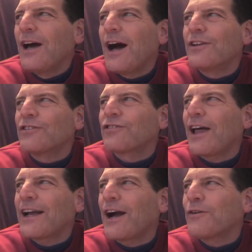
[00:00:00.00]
a
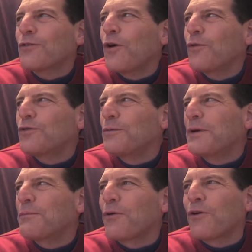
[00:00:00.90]
dislike. I don't know to
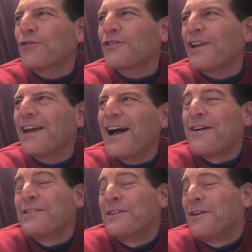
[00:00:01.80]
me personally. I
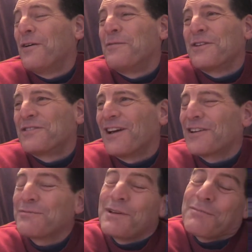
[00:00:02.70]
hope it's
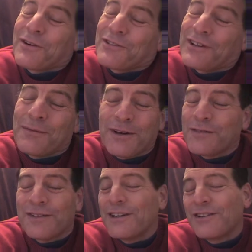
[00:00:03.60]
not to me personally, but
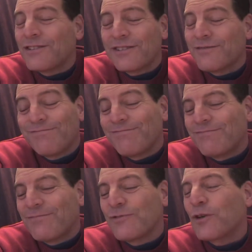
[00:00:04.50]
if it is,
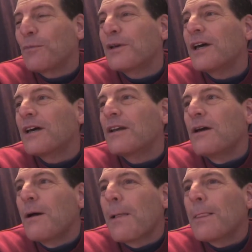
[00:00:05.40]
so be it.
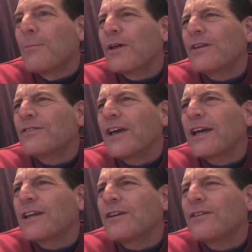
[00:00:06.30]
But they've
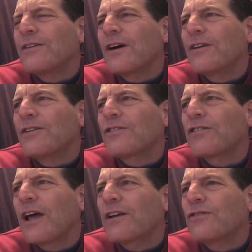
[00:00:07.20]
taken a, a
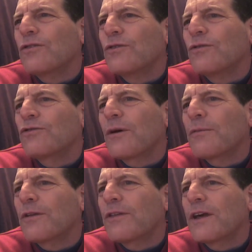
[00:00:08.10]
dislike to some
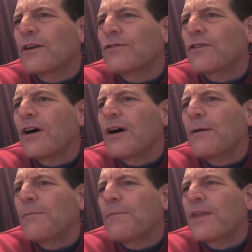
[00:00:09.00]
of the things
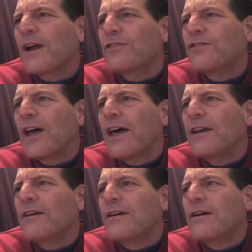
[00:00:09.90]
um, that I
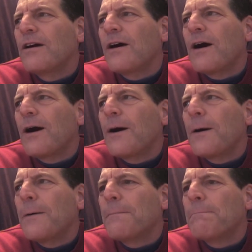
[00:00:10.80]
said
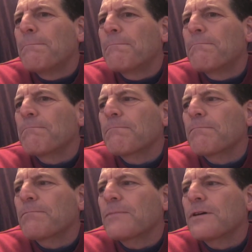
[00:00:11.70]
um,
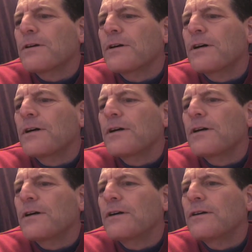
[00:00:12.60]

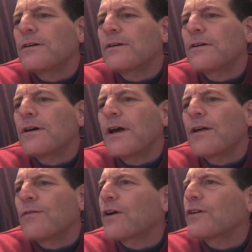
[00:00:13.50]
uh,
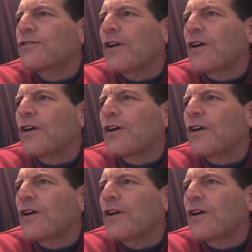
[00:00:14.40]
at various